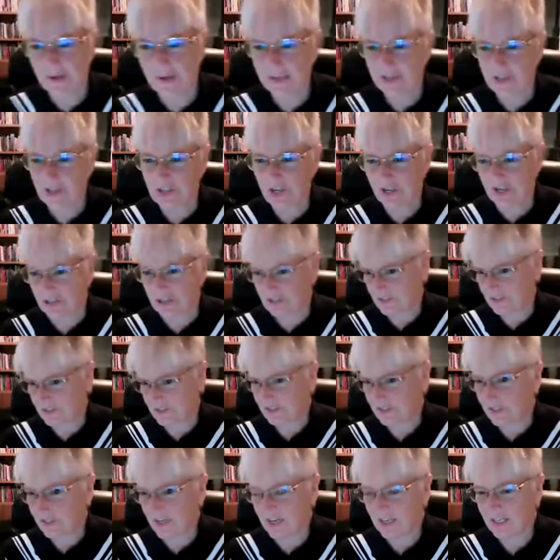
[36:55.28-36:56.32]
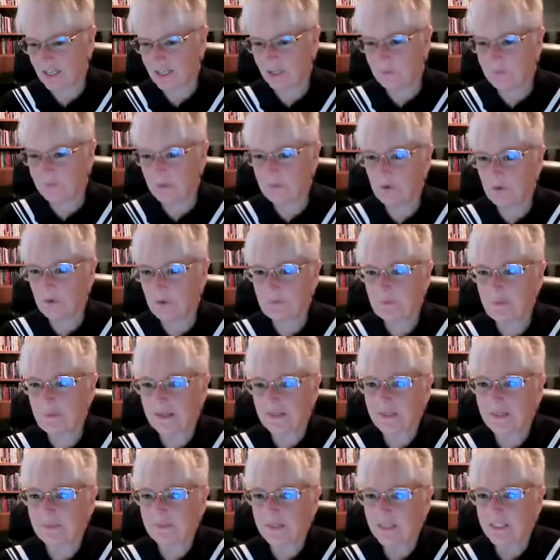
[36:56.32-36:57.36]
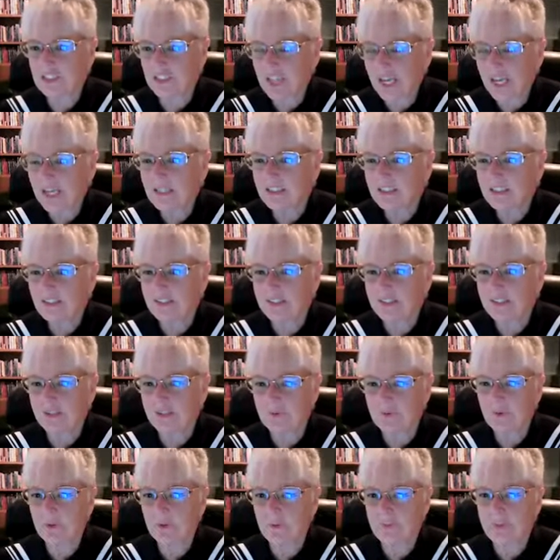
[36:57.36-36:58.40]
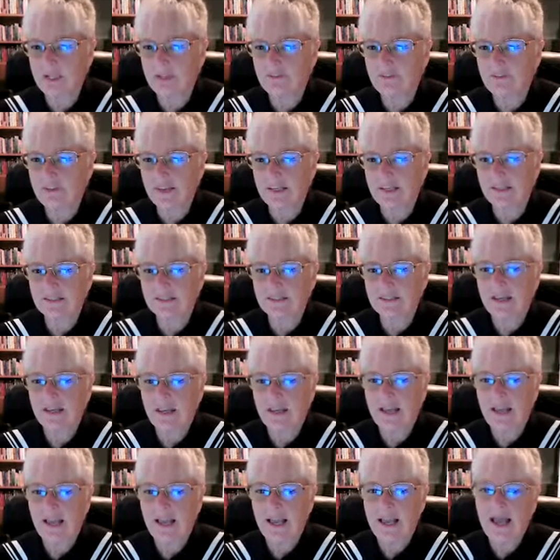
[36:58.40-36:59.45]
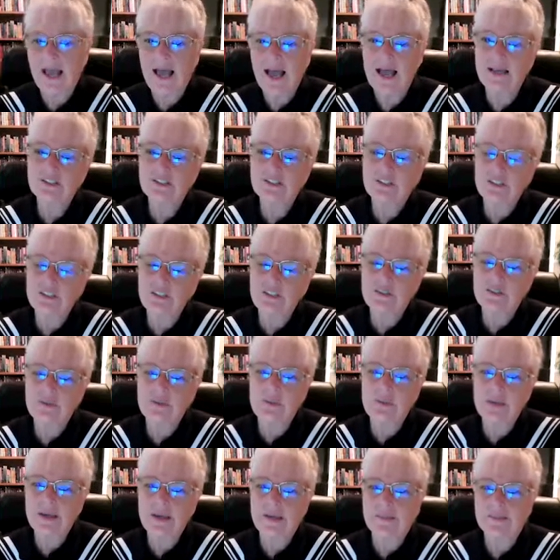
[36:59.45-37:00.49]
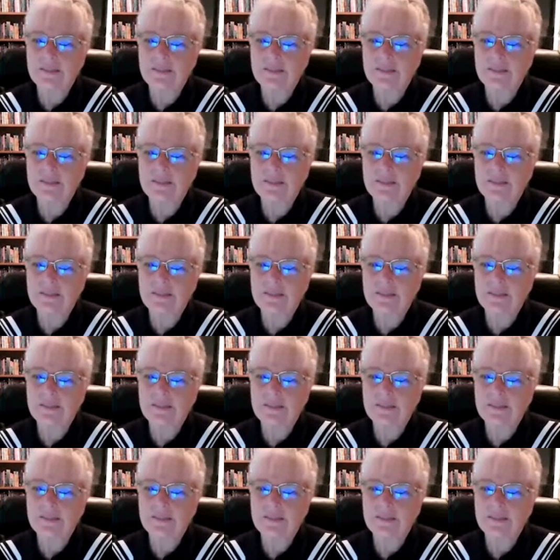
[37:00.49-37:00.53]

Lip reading: I start talking a little bit more about some of the challenges that we really face has to do with